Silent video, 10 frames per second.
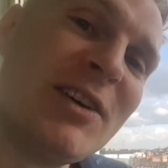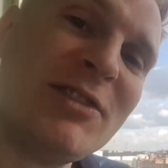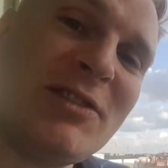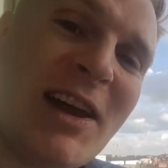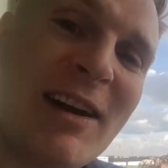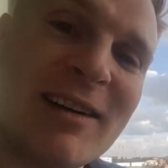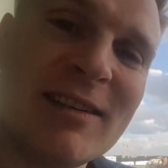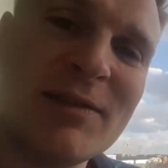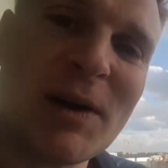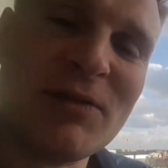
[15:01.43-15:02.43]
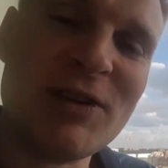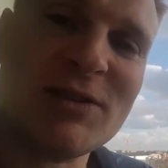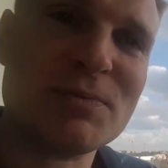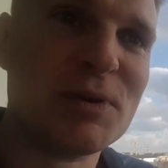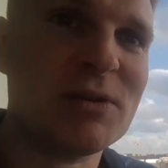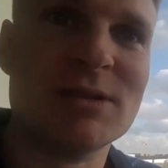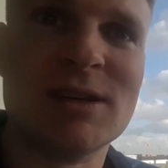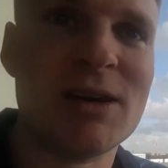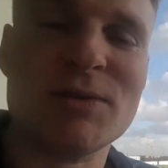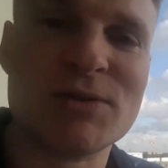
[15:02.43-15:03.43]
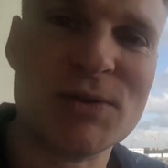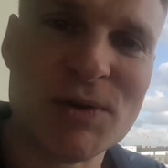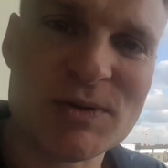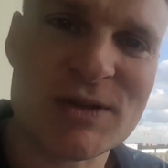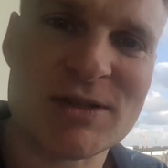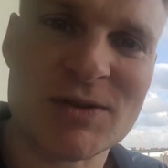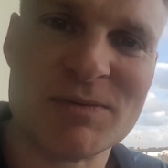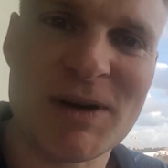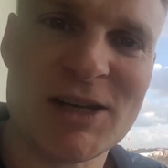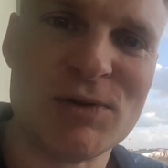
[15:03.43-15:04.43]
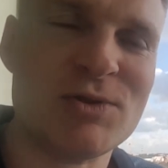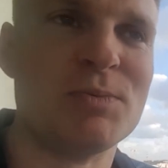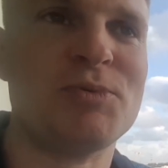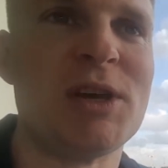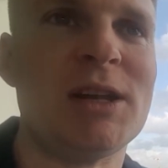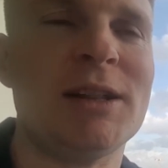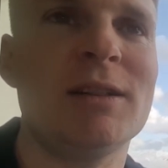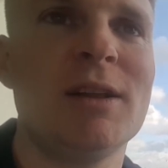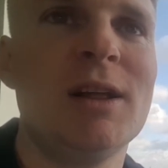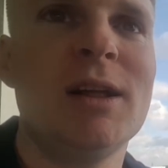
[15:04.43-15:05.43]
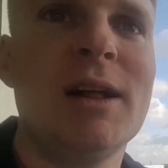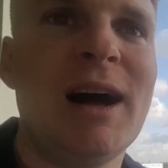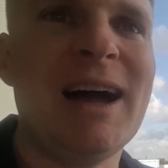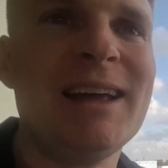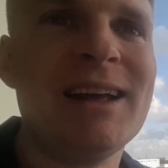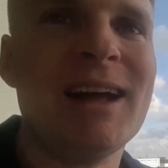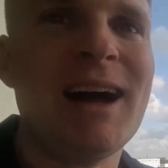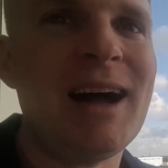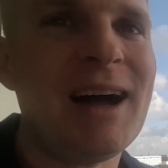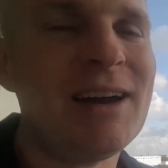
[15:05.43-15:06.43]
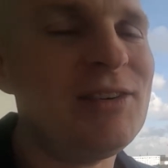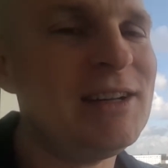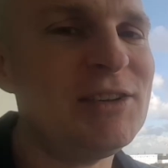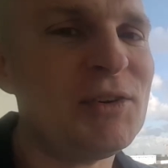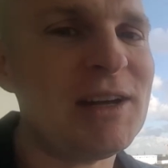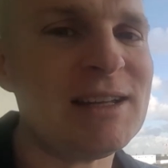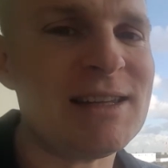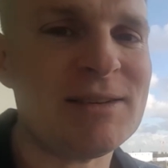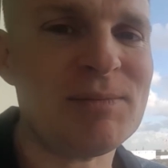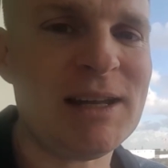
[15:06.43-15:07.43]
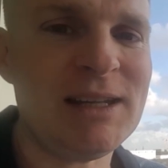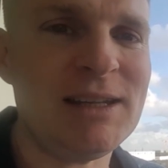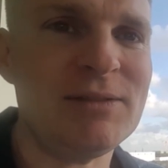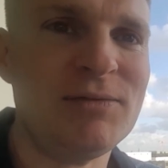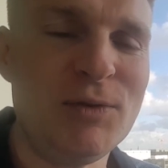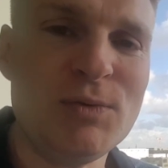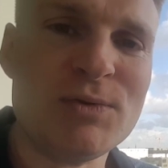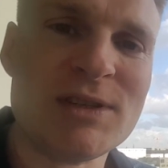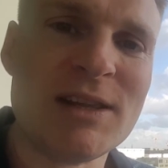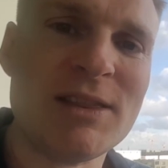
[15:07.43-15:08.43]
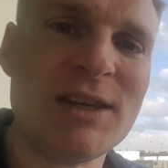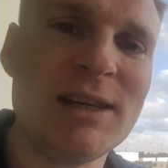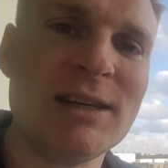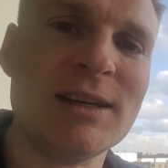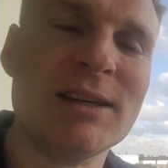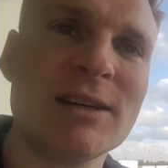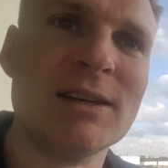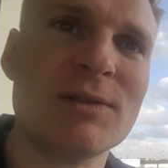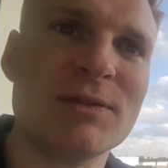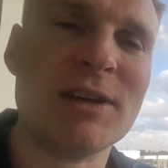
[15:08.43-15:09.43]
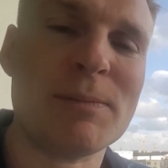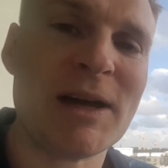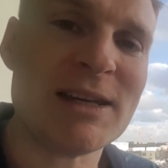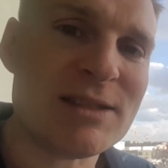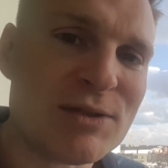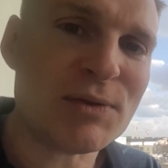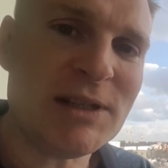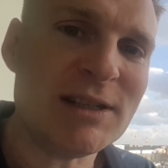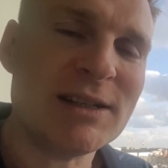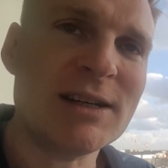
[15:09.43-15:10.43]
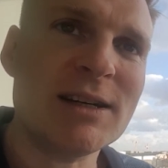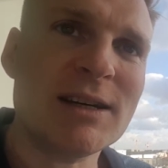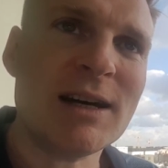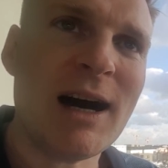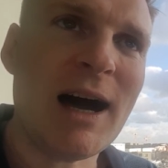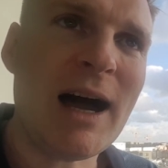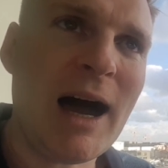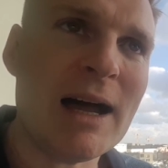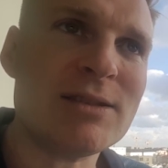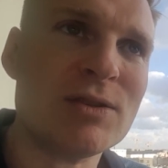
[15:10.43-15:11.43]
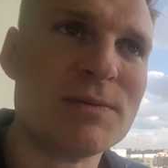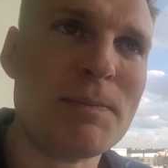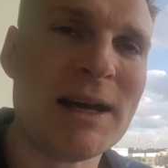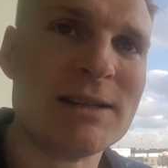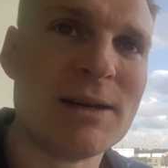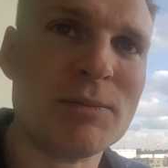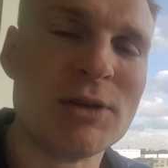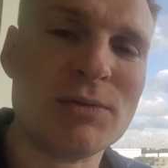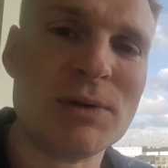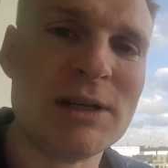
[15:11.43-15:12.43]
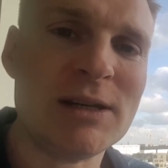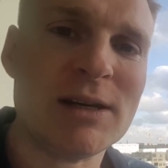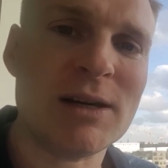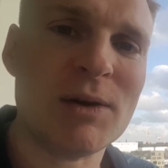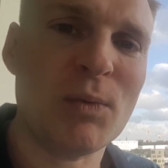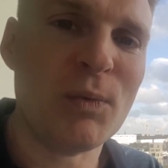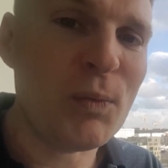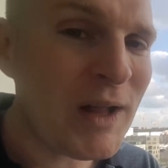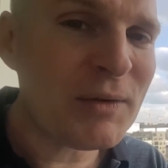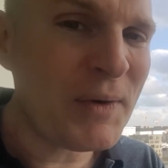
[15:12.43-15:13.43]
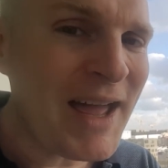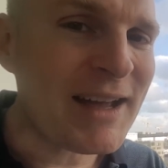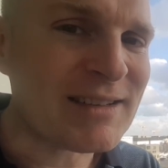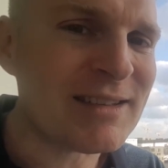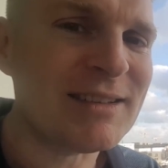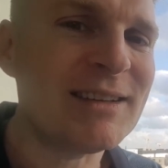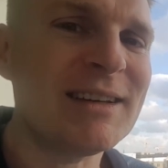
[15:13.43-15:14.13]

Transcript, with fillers: uh, share my videos because I also notice on my YouTube channel, I I really don't get that many views. I think considering my history, uh, I, I, suspect I'm not really uh, well ranked